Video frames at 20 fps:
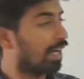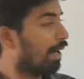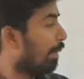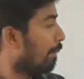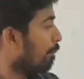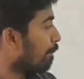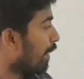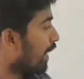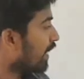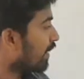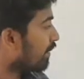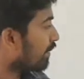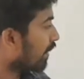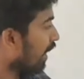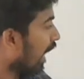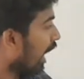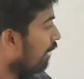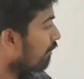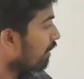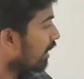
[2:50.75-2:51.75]
By
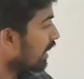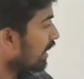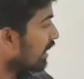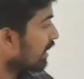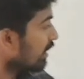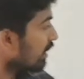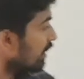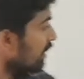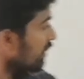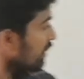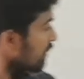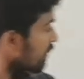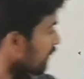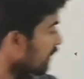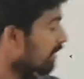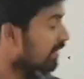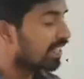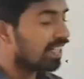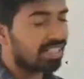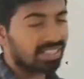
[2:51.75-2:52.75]
traveling
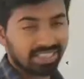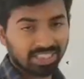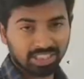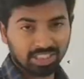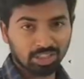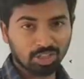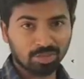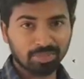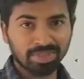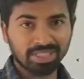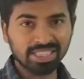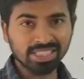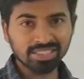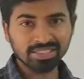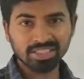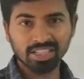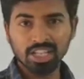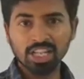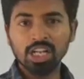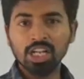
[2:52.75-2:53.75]
600 kilometers,
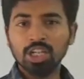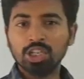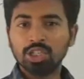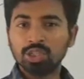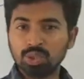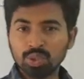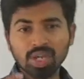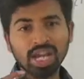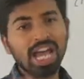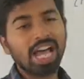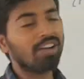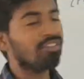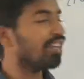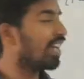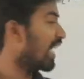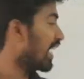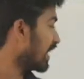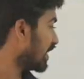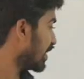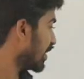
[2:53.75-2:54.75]
you have
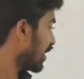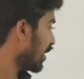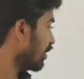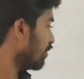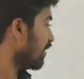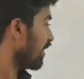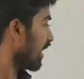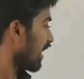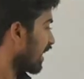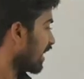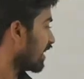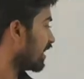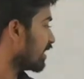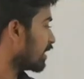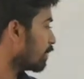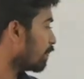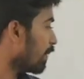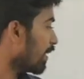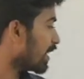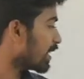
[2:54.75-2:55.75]
achieved a
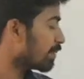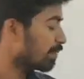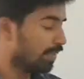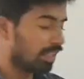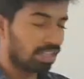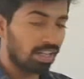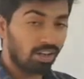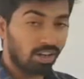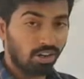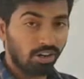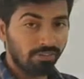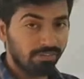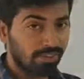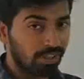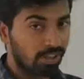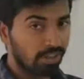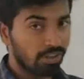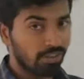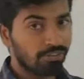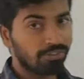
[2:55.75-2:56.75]
displacement of
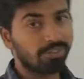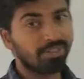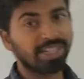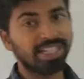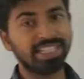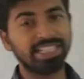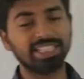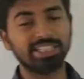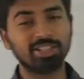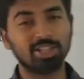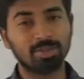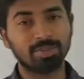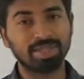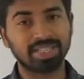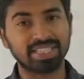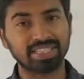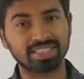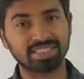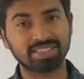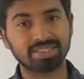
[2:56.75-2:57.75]
480
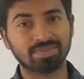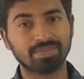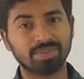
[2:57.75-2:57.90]
kilometers.